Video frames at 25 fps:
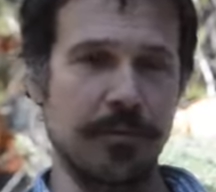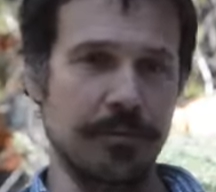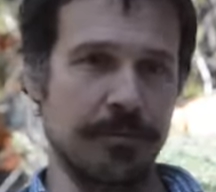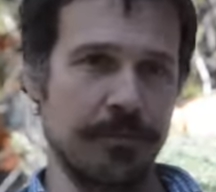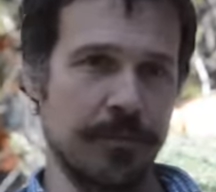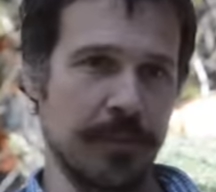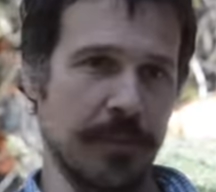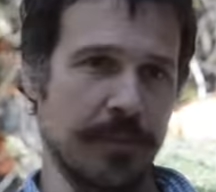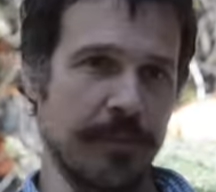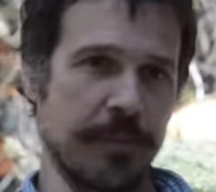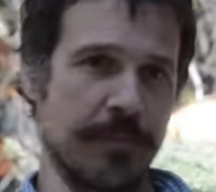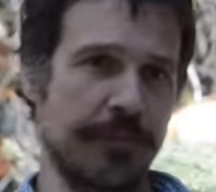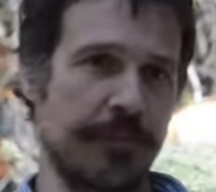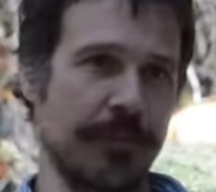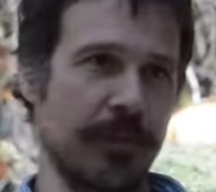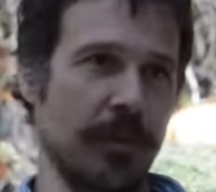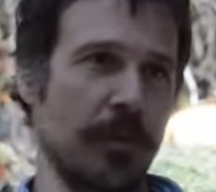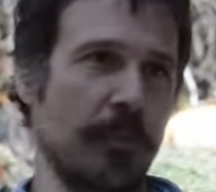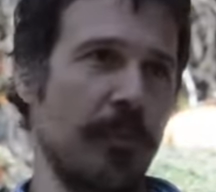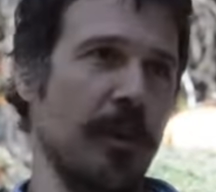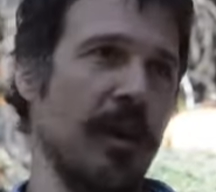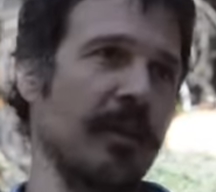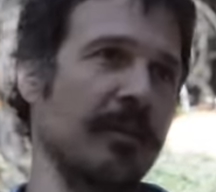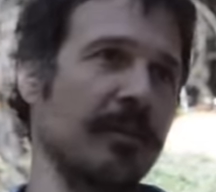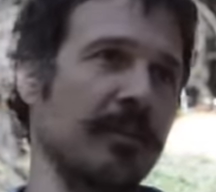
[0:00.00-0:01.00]
We fill
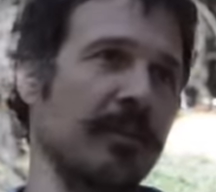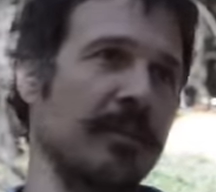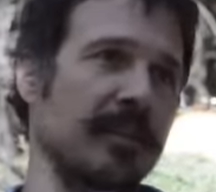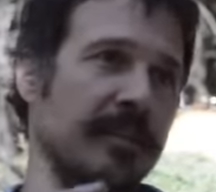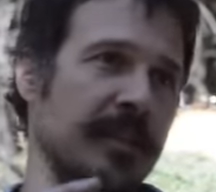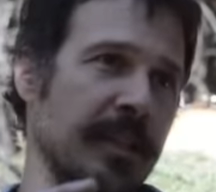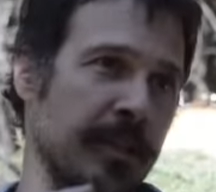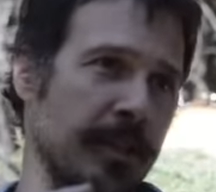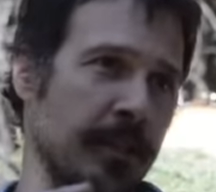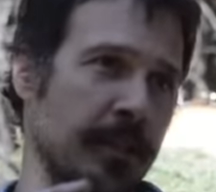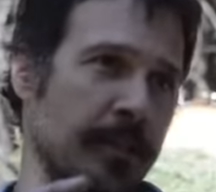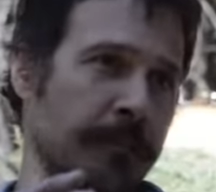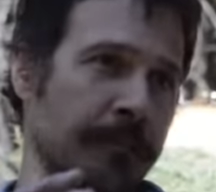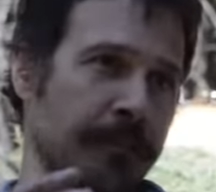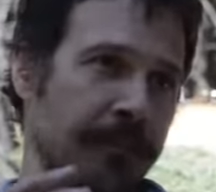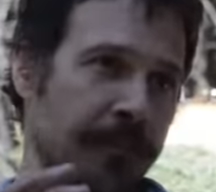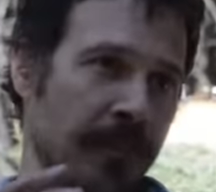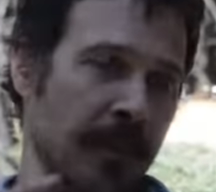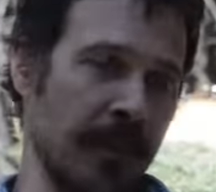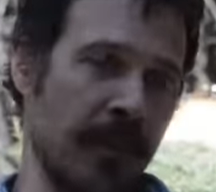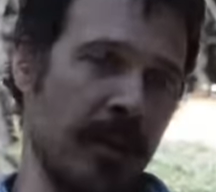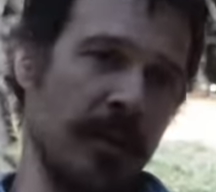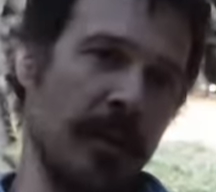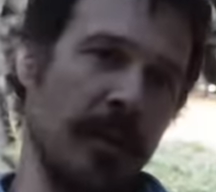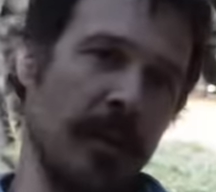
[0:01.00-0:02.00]
bottles still,
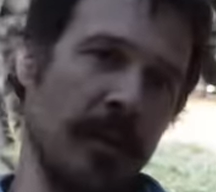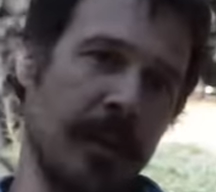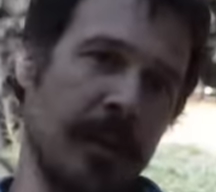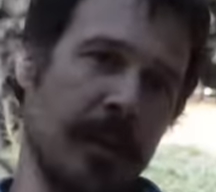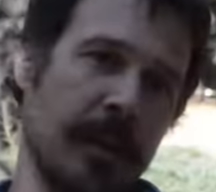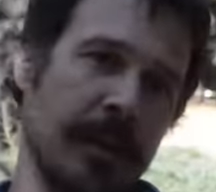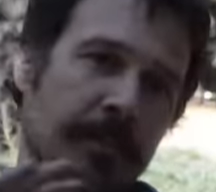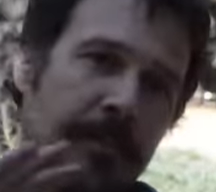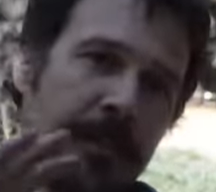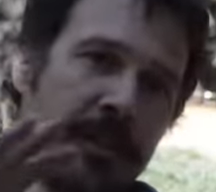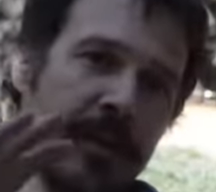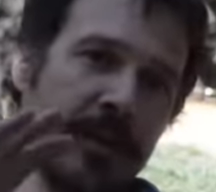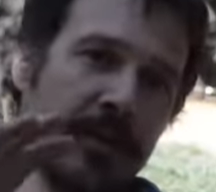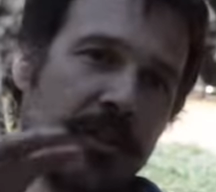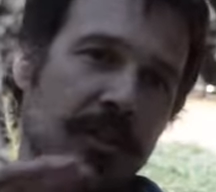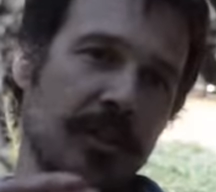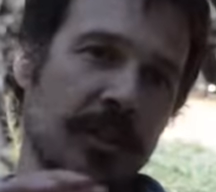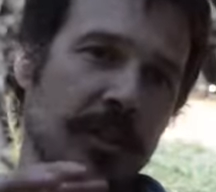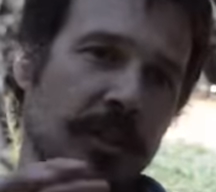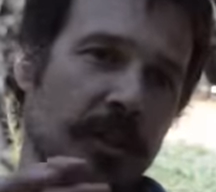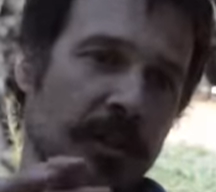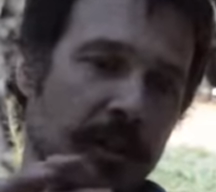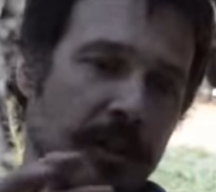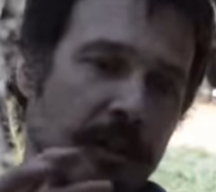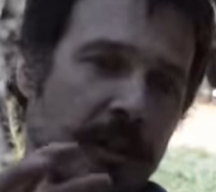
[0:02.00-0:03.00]
but the
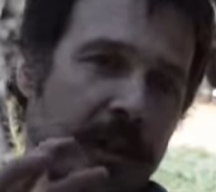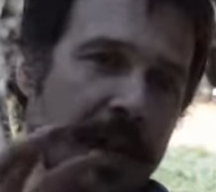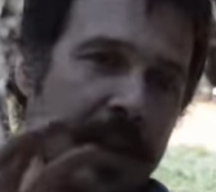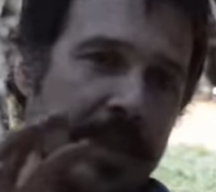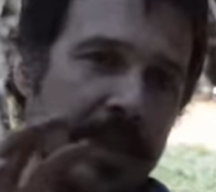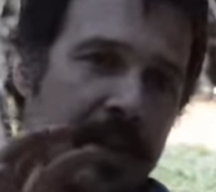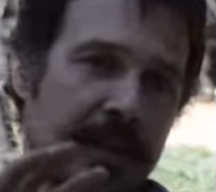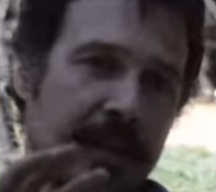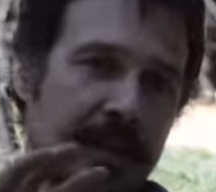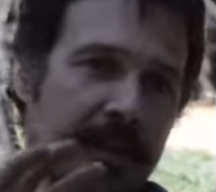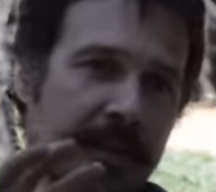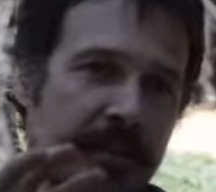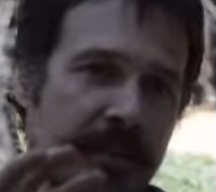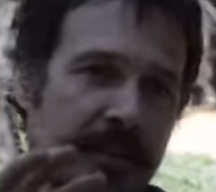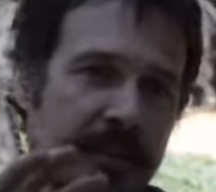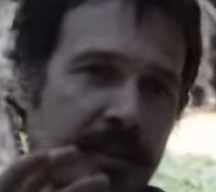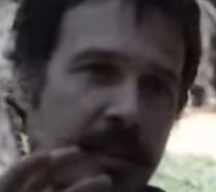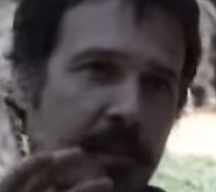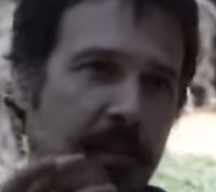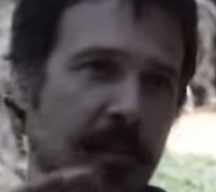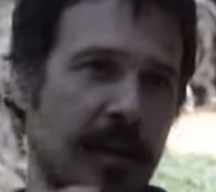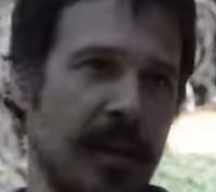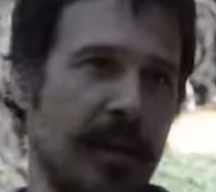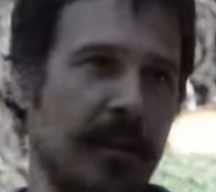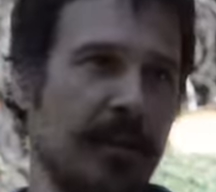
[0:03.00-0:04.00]
sugar and the yeast in the
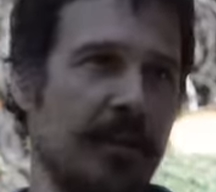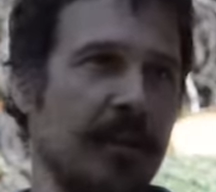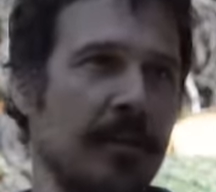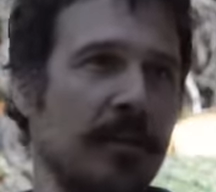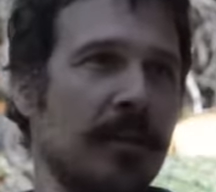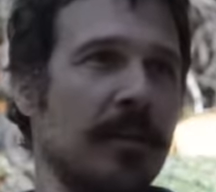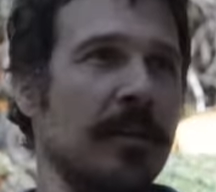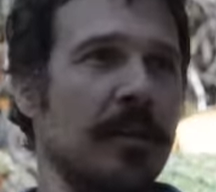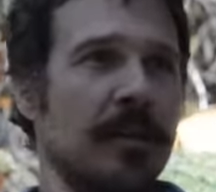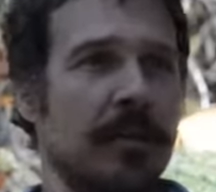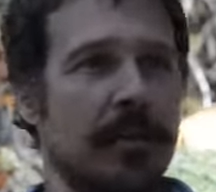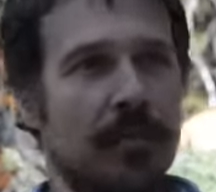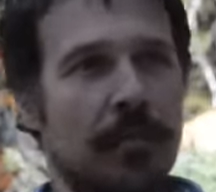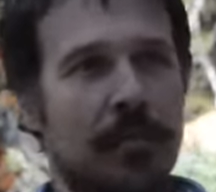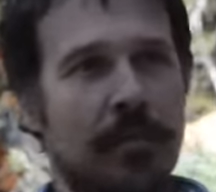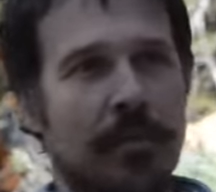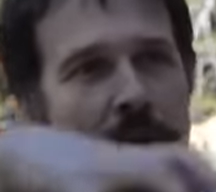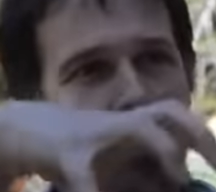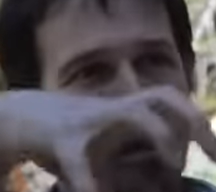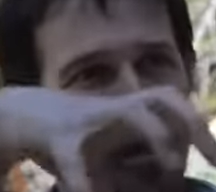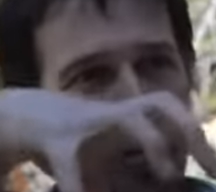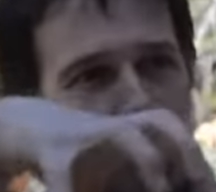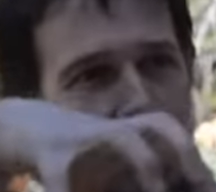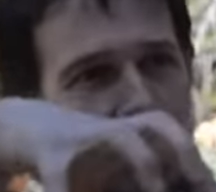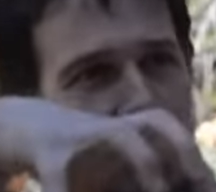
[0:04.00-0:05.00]
bottle will
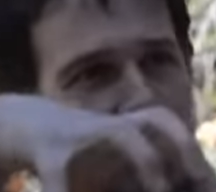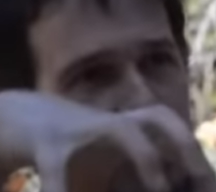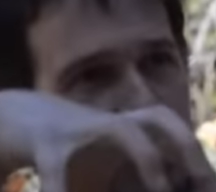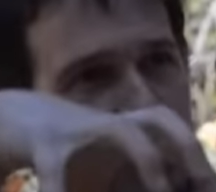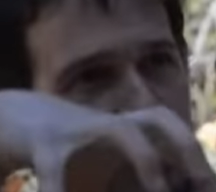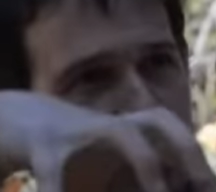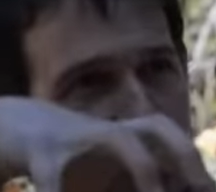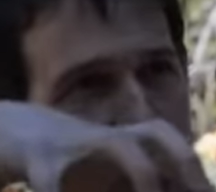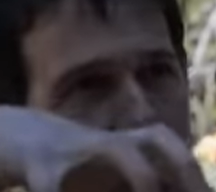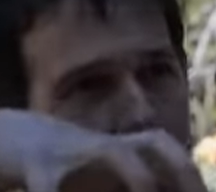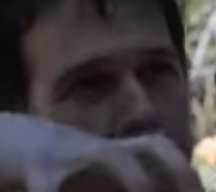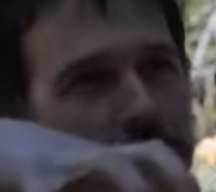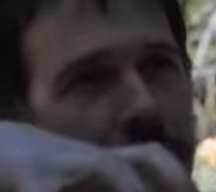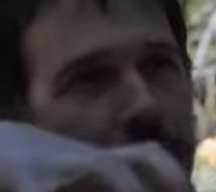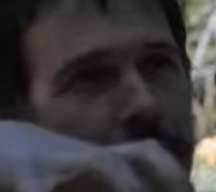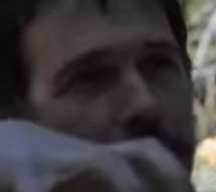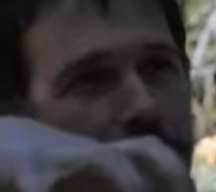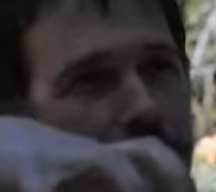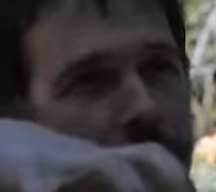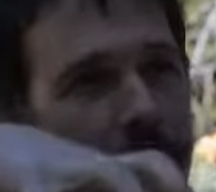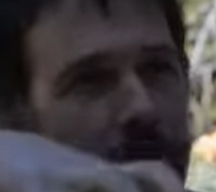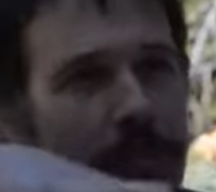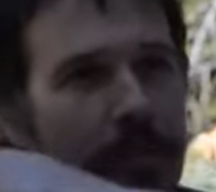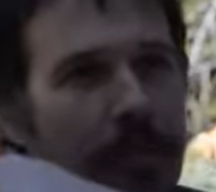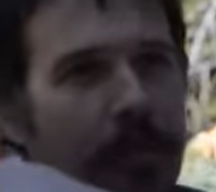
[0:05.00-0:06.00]
carbonate it up
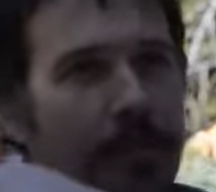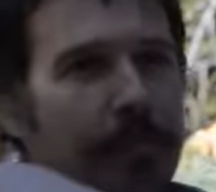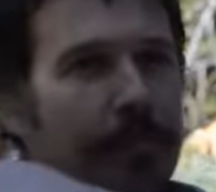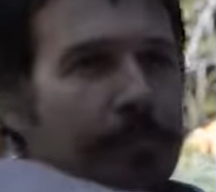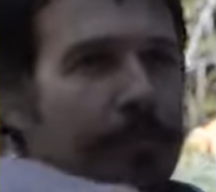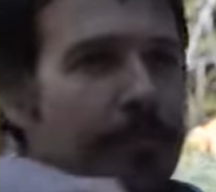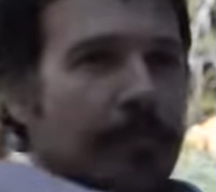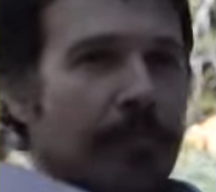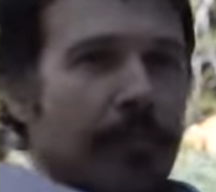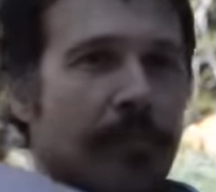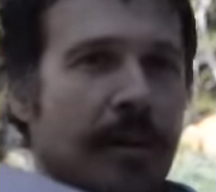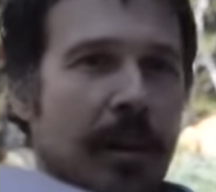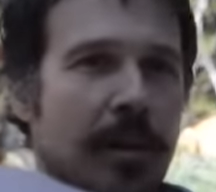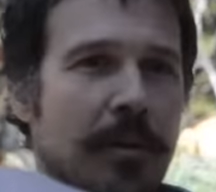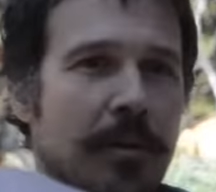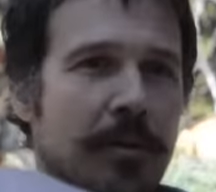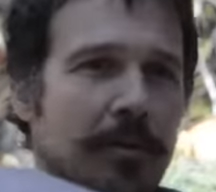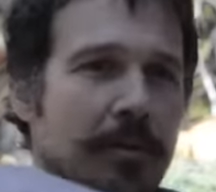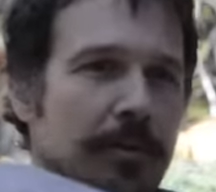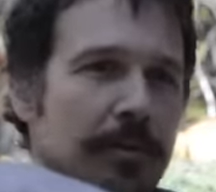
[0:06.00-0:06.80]
from about